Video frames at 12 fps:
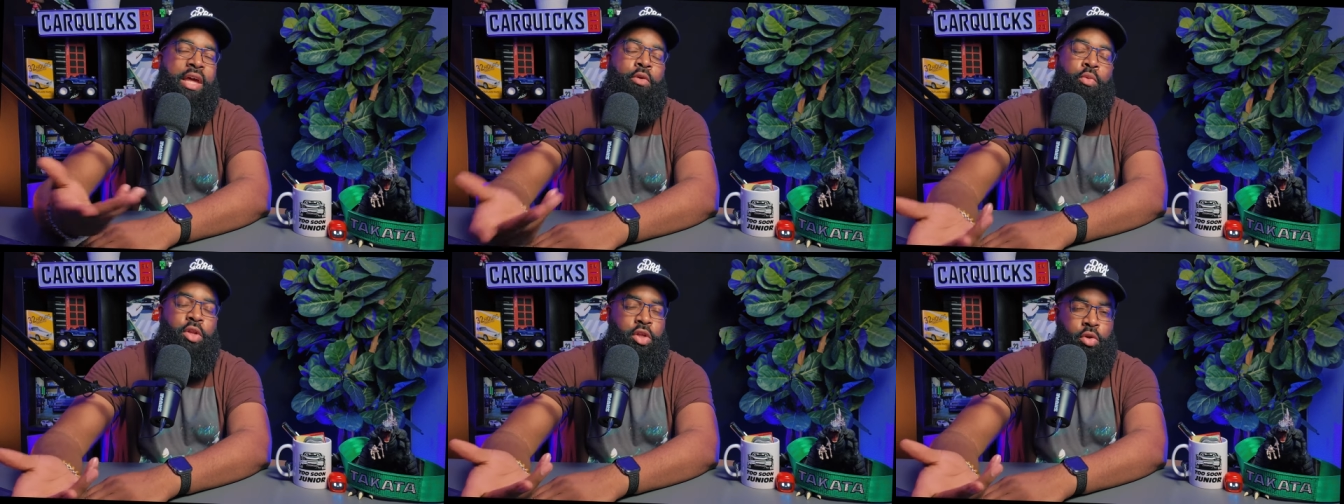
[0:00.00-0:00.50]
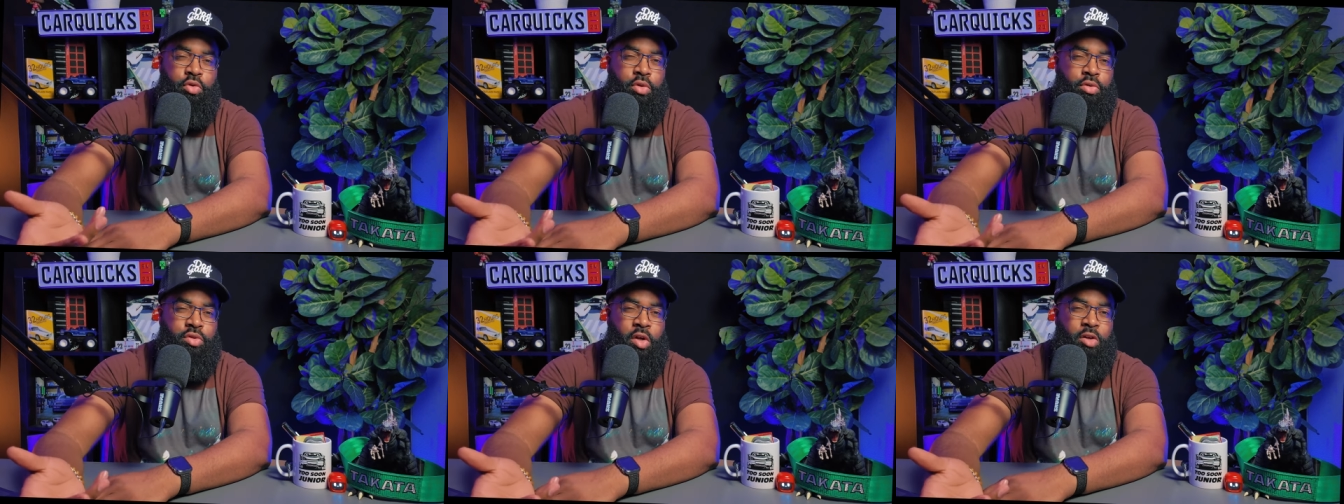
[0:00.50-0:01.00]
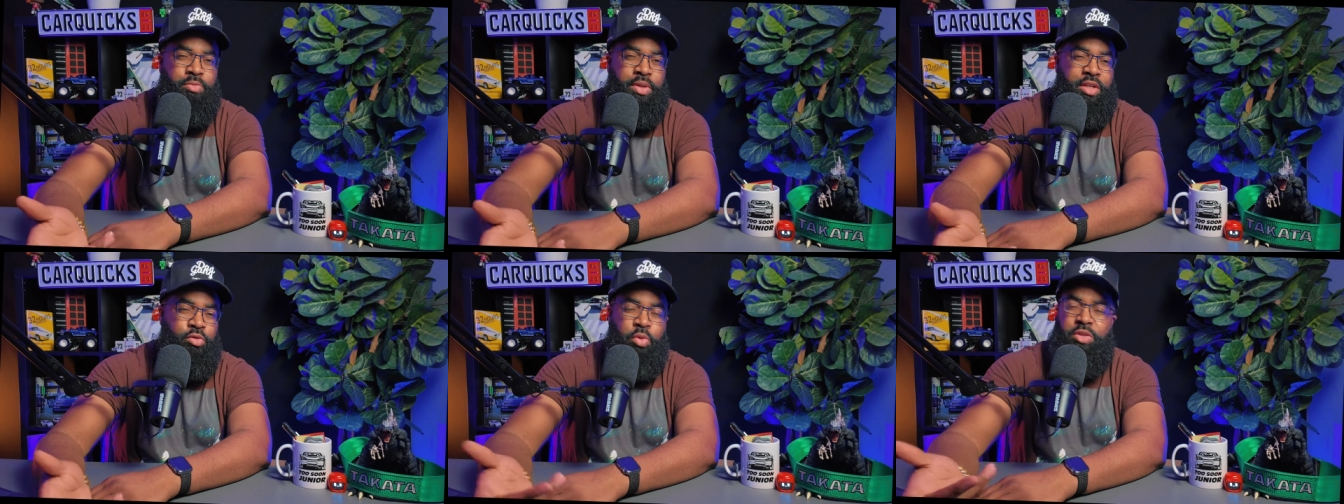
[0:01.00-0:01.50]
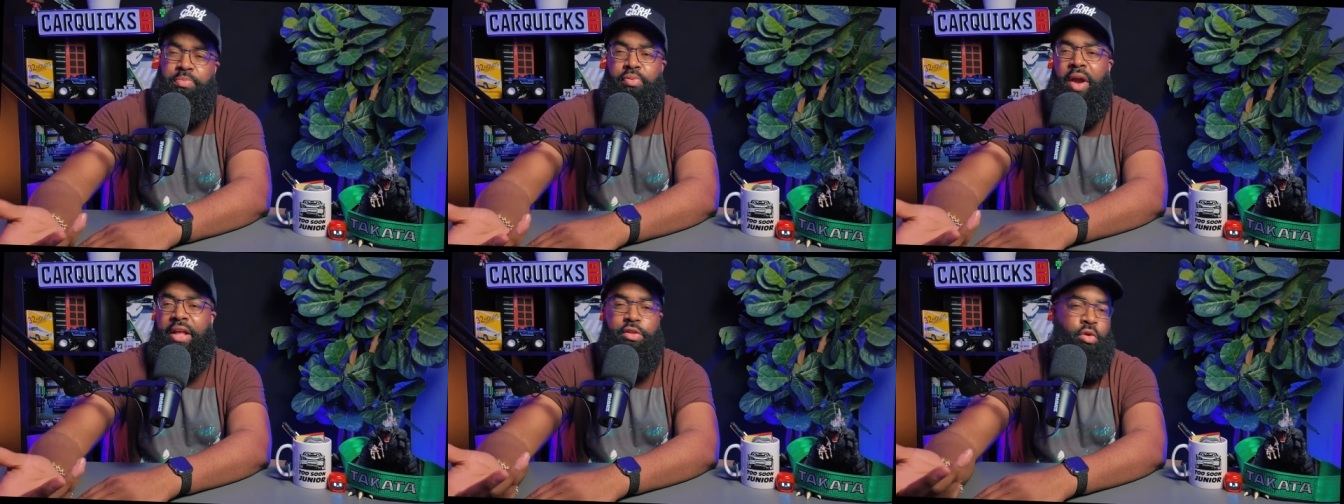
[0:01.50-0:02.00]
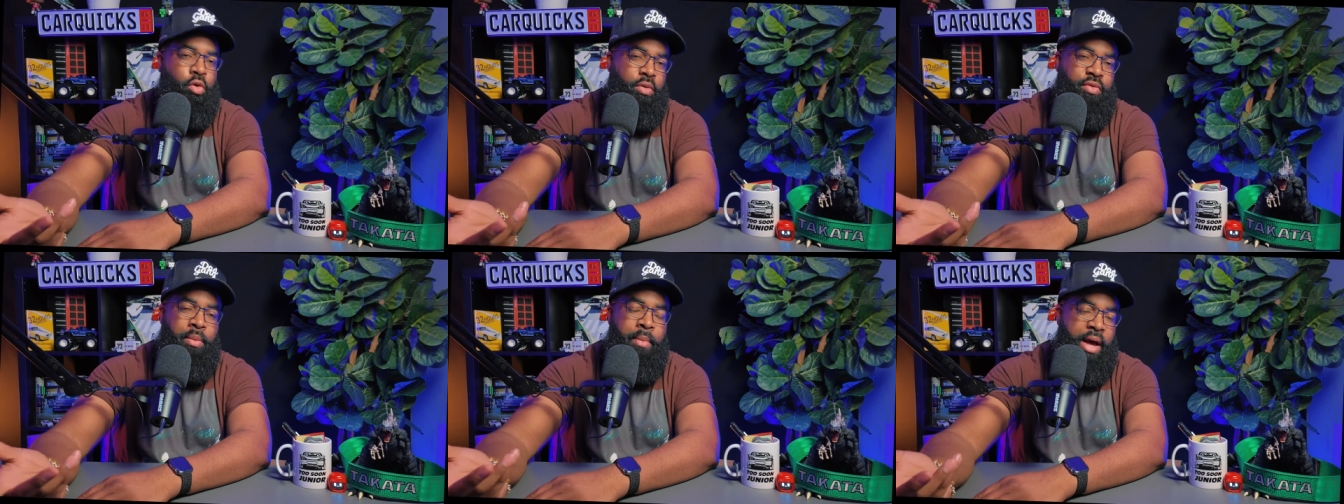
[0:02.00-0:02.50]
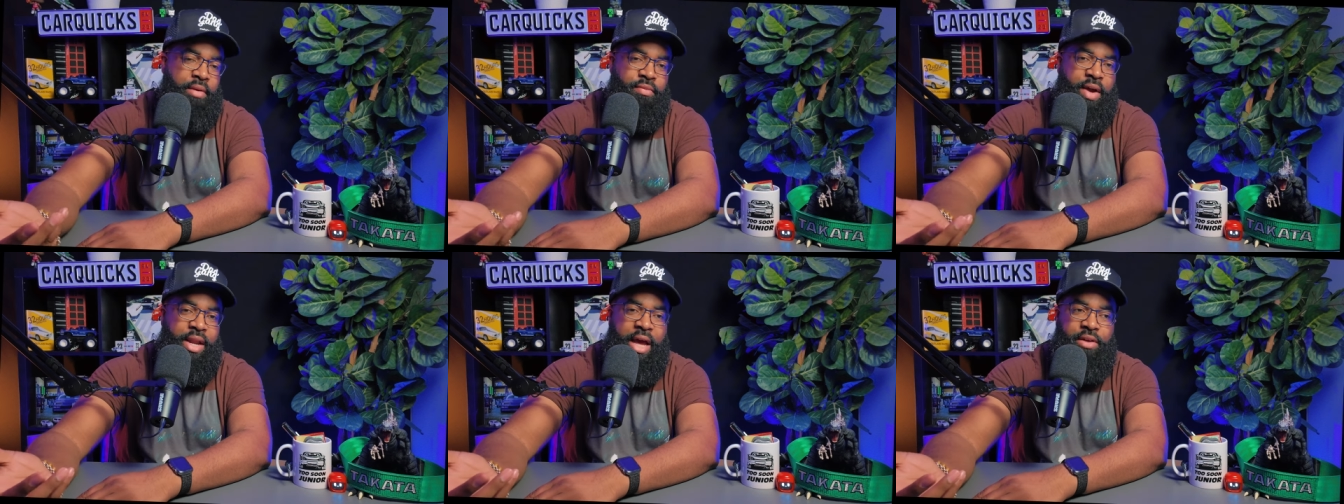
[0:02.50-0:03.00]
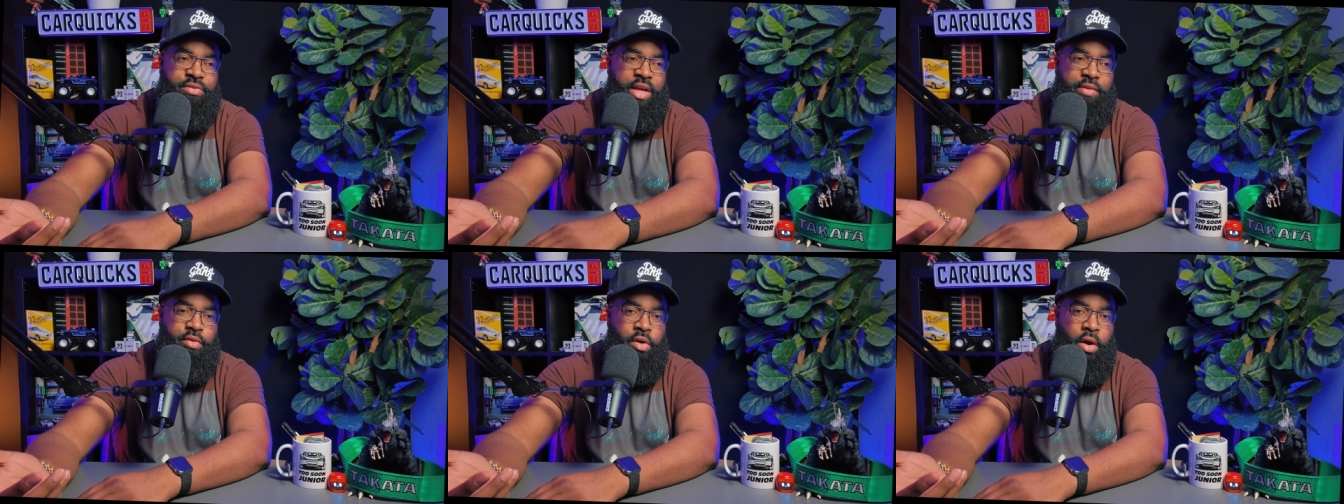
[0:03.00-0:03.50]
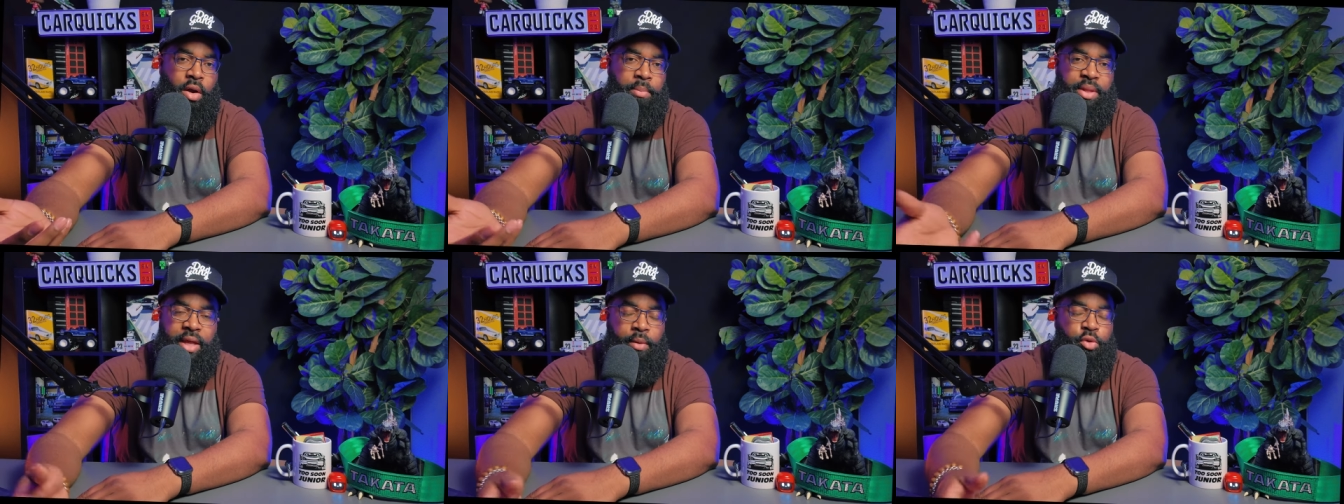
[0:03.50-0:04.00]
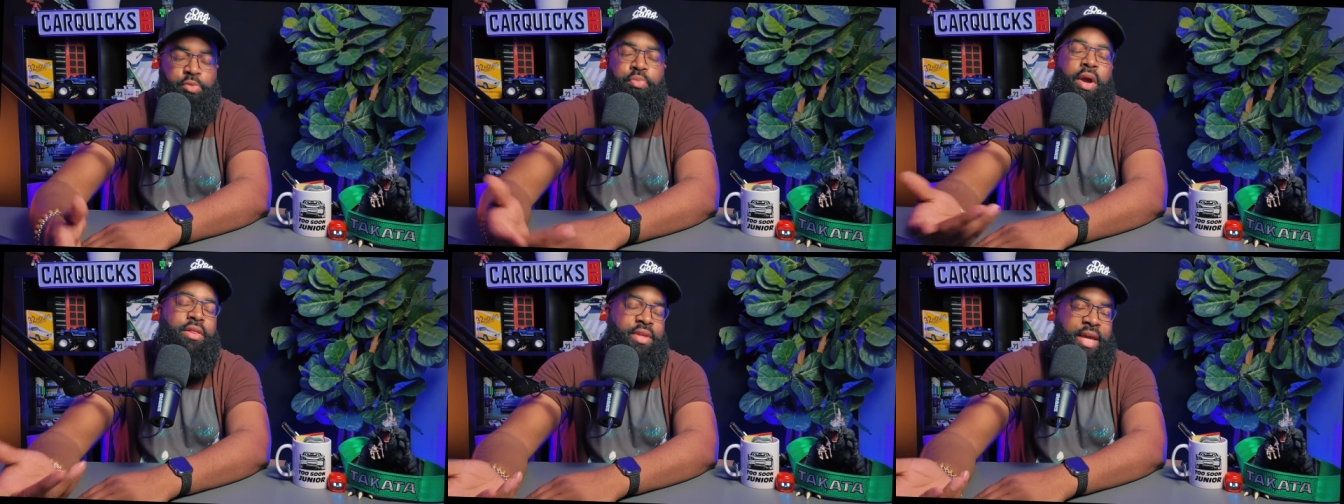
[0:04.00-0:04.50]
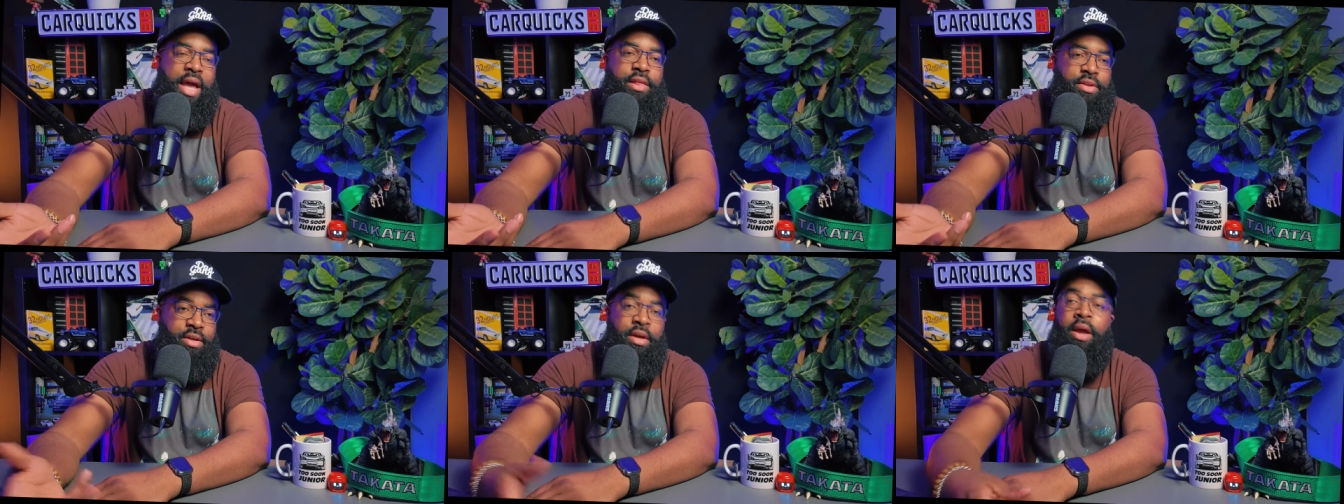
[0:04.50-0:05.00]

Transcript: I don't really use those terms, because what's practical if you're modifying outside of a car? I mean, like, what's practicality?